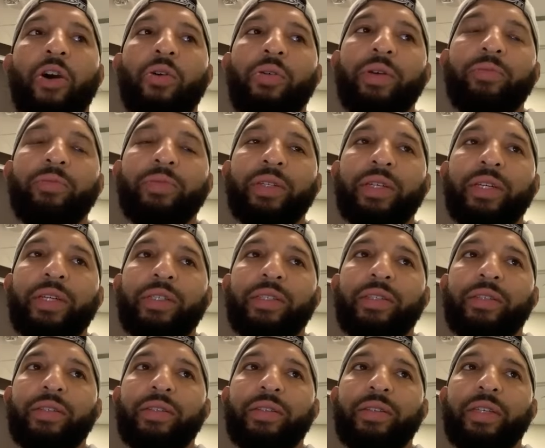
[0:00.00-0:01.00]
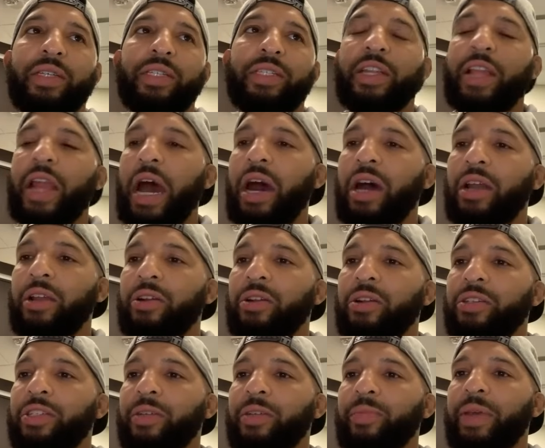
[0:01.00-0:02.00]
no, it's an
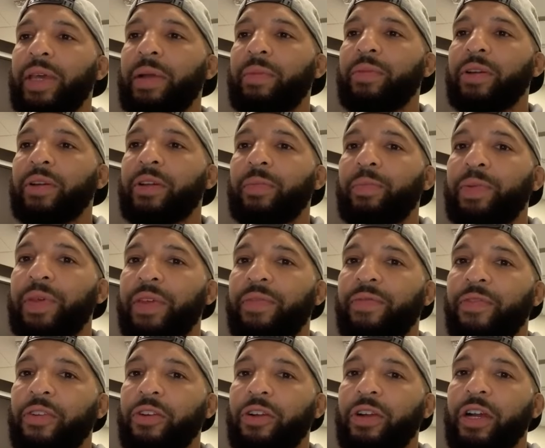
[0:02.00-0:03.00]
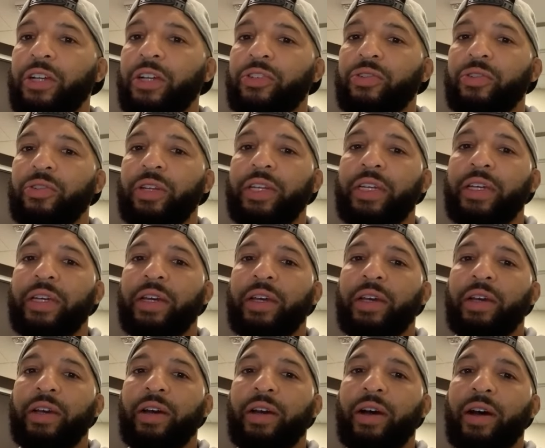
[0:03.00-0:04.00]
honor to be able to compete for your country.
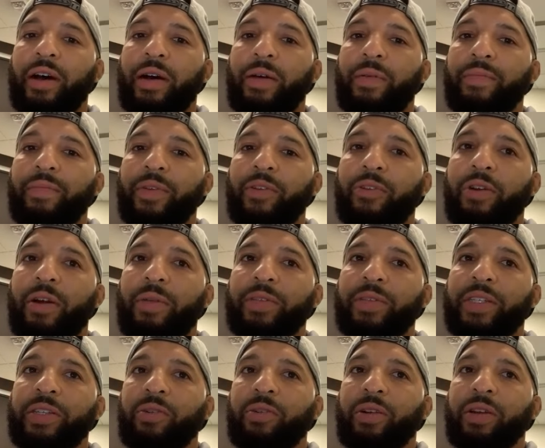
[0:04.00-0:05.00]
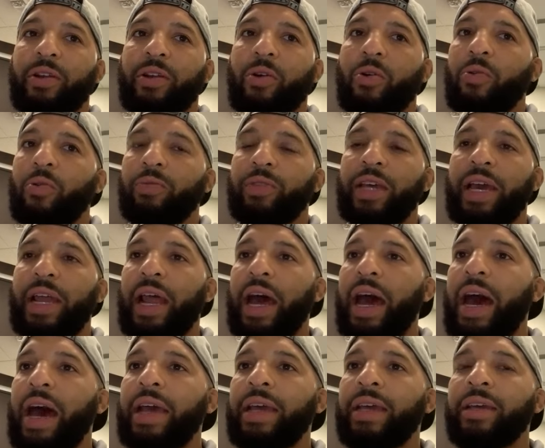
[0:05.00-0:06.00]
You know, I'm still going to hold that
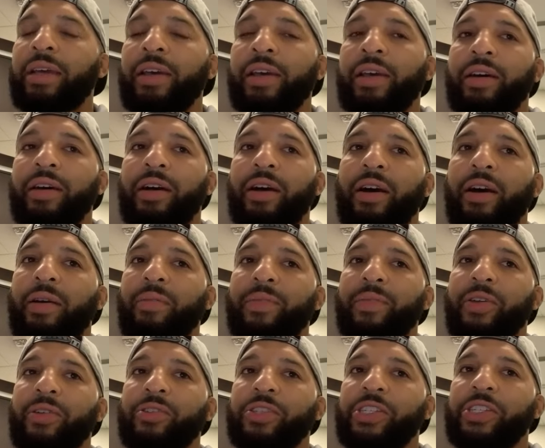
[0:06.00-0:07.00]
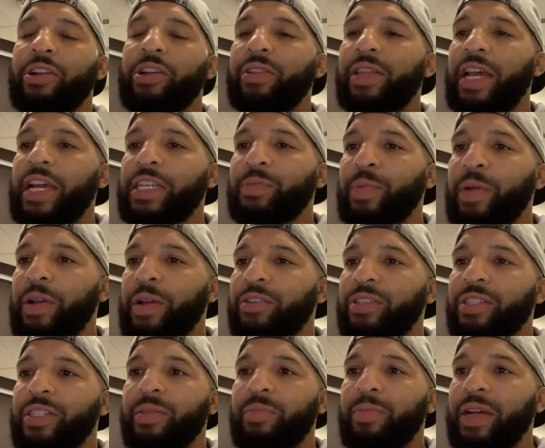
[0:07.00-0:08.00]
high, you know, share that
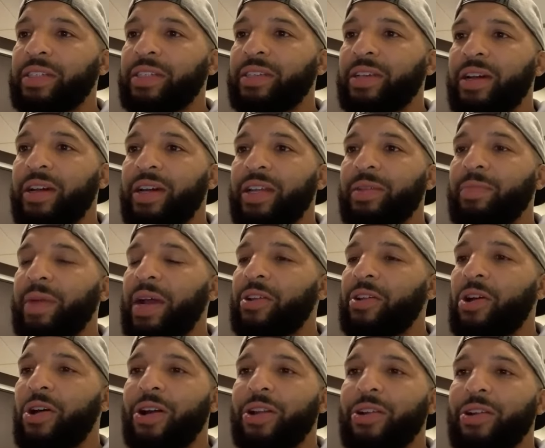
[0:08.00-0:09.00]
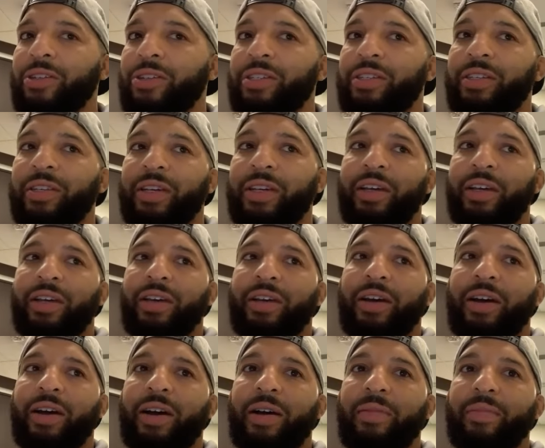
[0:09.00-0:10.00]
experience to my son, my daughters.
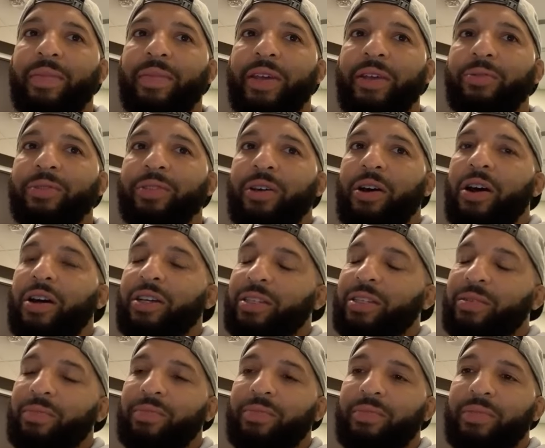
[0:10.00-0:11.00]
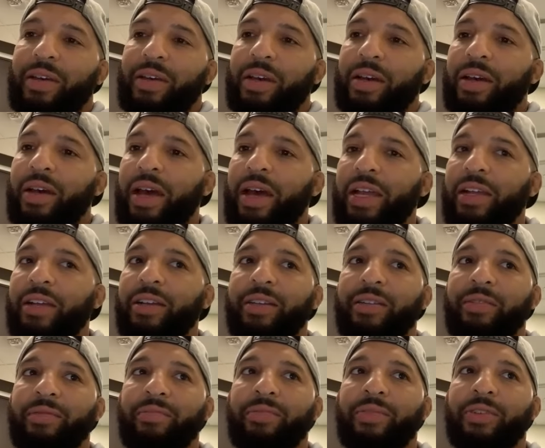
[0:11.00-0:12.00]
It was awesome. I
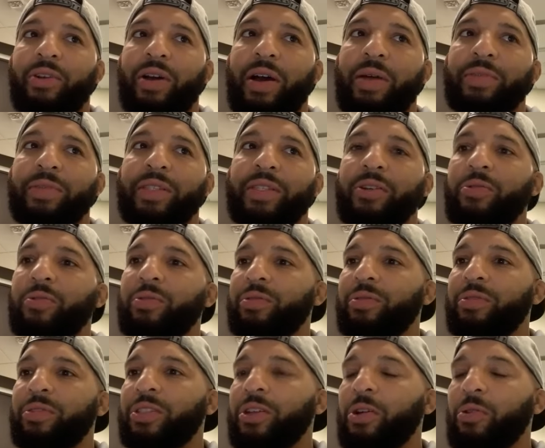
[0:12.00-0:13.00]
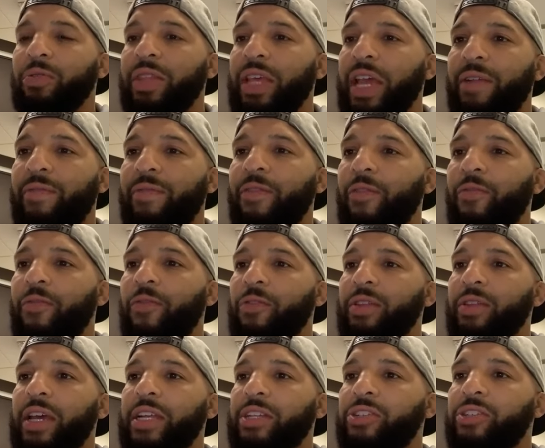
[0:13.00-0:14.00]
couldn't, you know, I'm still so thankful
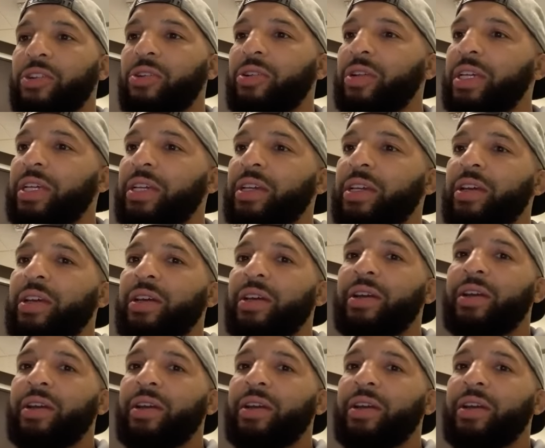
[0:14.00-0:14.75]
for that journey.